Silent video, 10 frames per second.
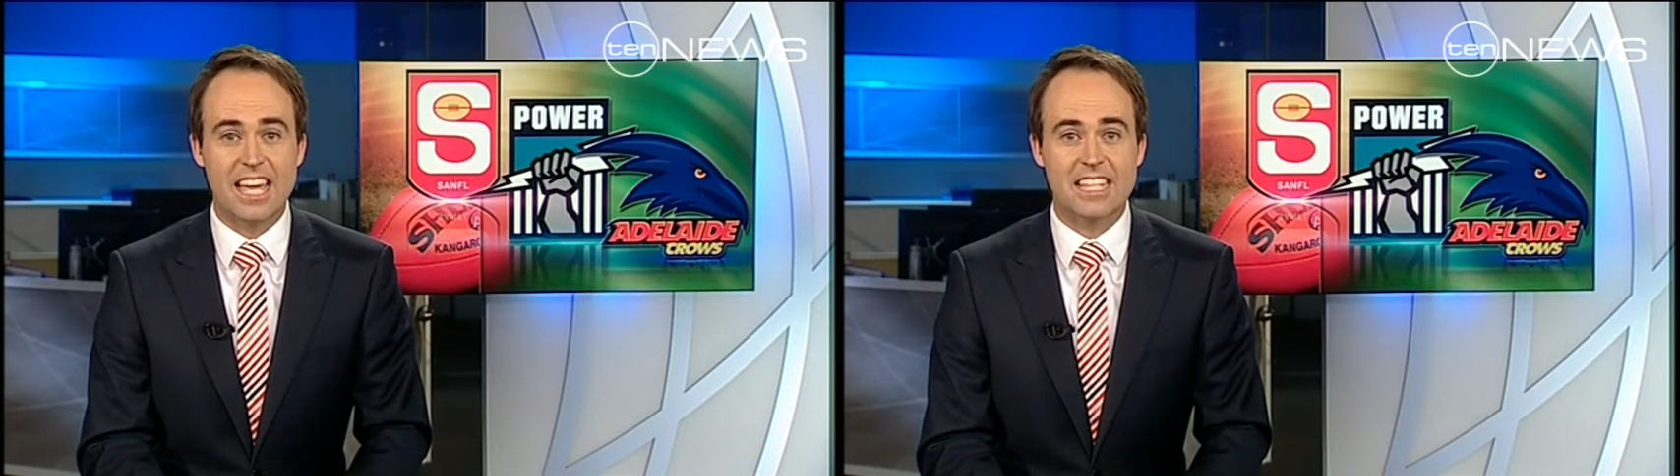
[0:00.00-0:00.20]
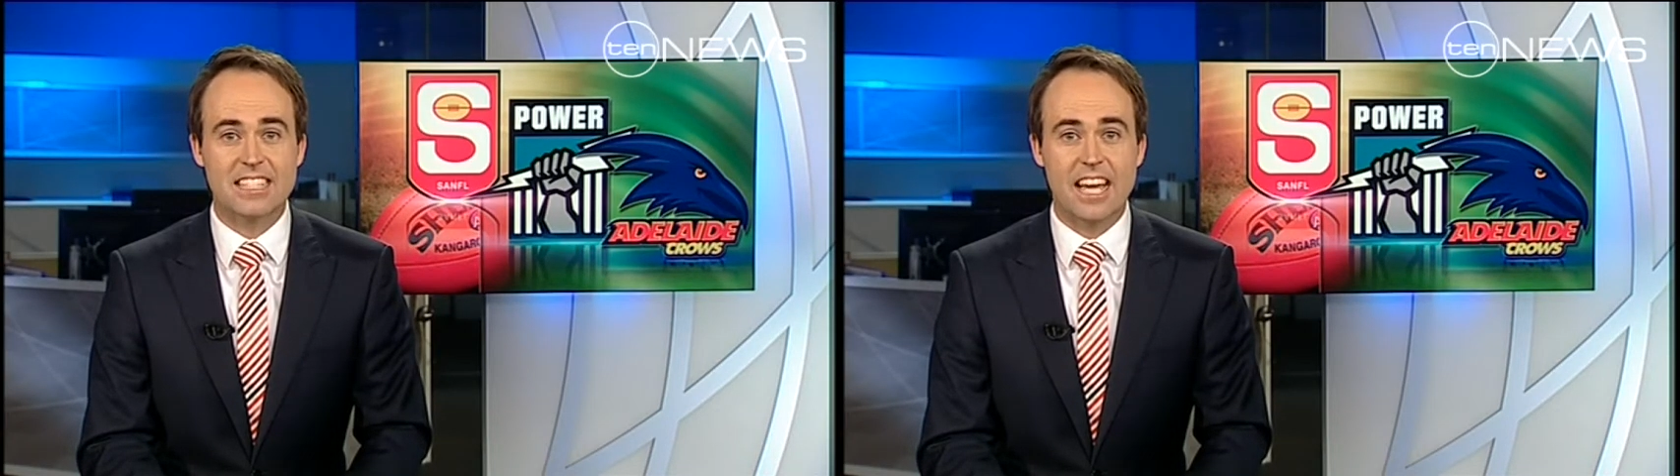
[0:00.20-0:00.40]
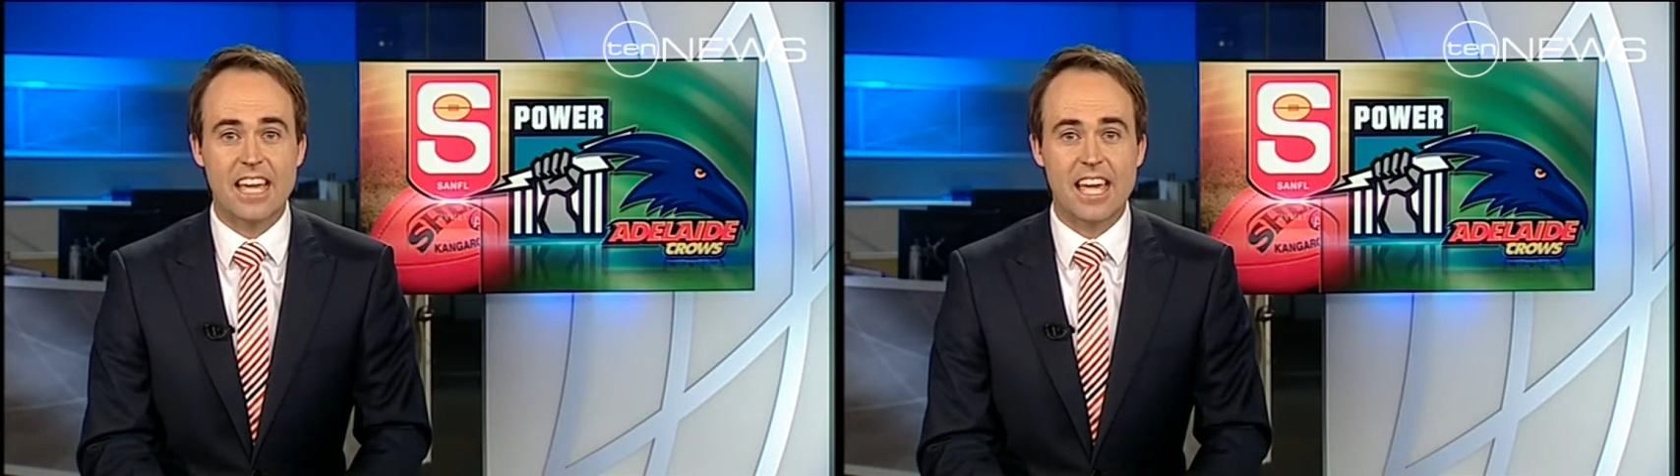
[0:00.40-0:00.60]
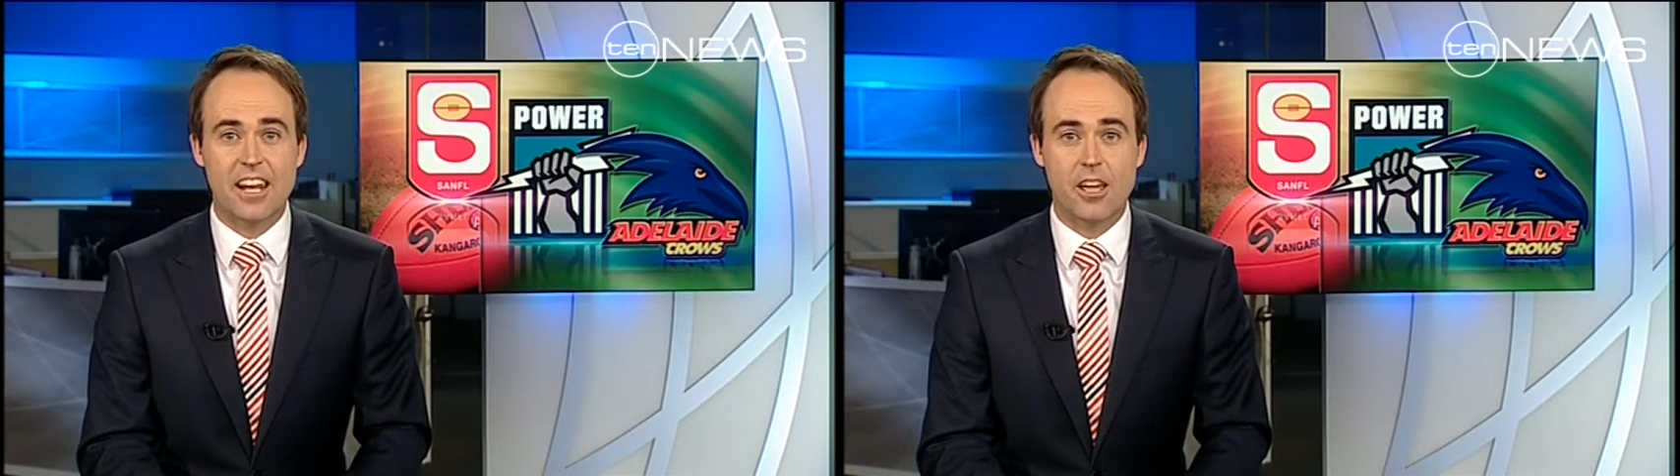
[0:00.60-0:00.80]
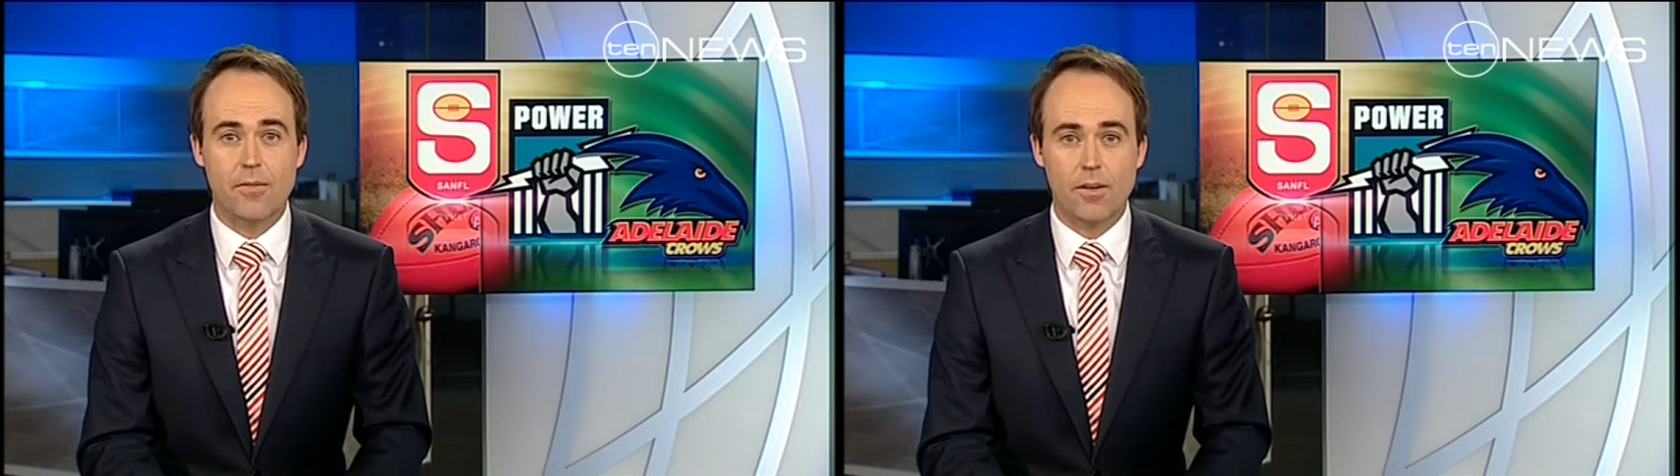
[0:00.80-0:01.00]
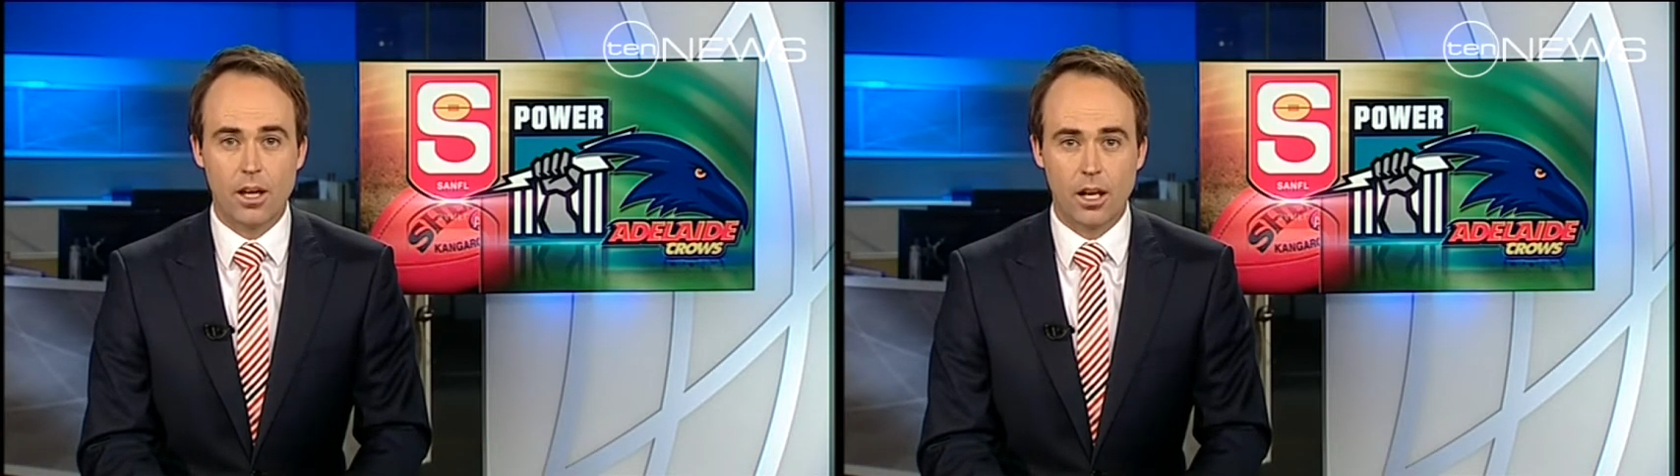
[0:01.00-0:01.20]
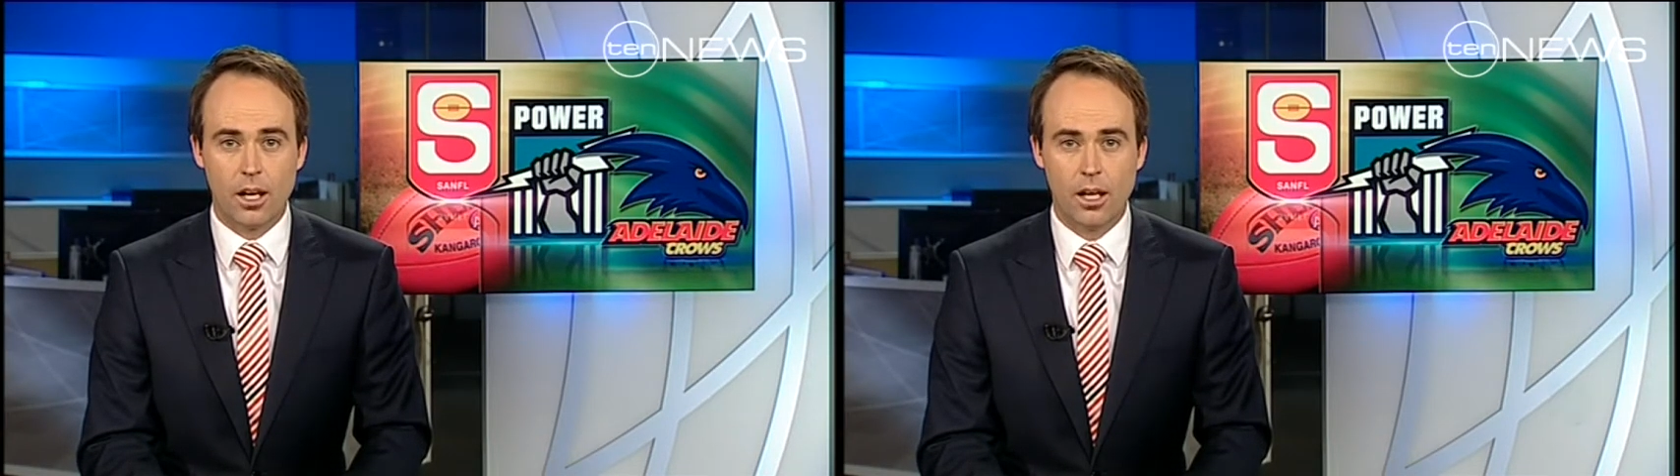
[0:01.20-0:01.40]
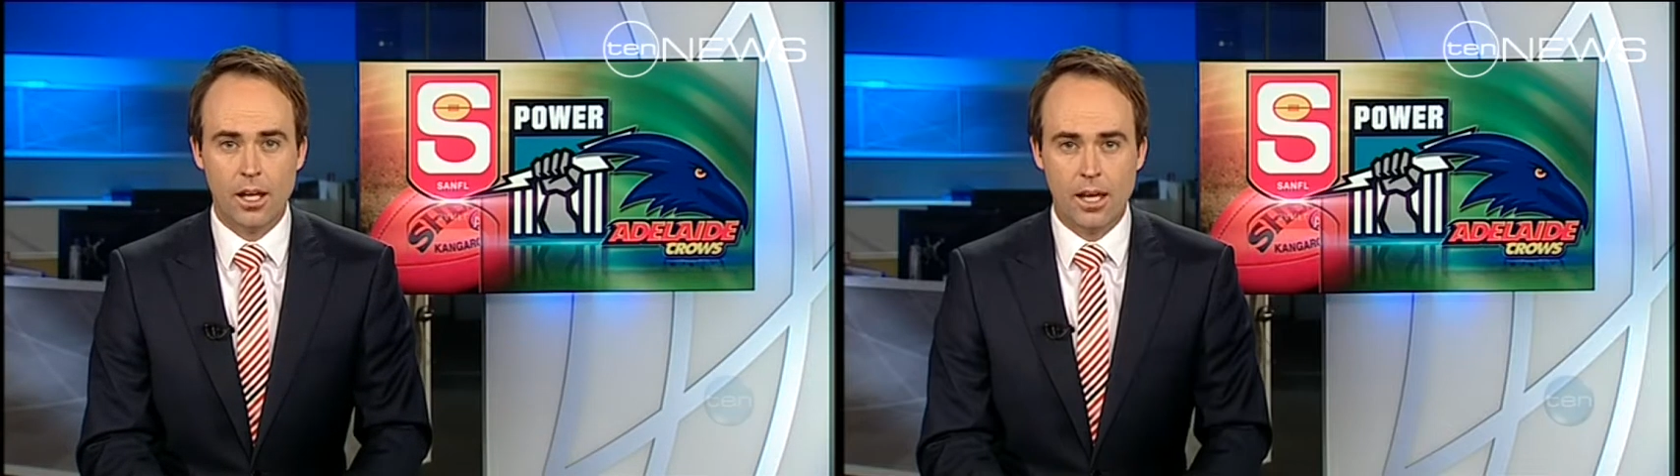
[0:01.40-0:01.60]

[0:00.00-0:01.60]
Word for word: S A N F L.